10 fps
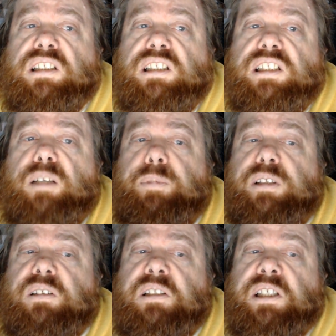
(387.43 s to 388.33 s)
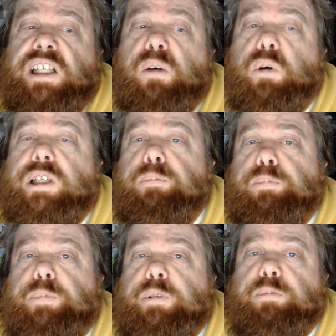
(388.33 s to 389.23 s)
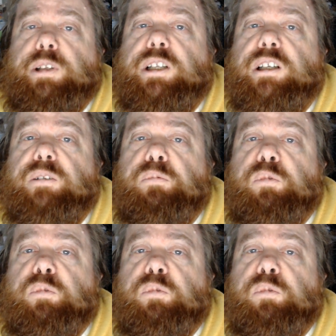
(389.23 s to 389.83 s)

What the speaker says: I mean, he wasn't, you know,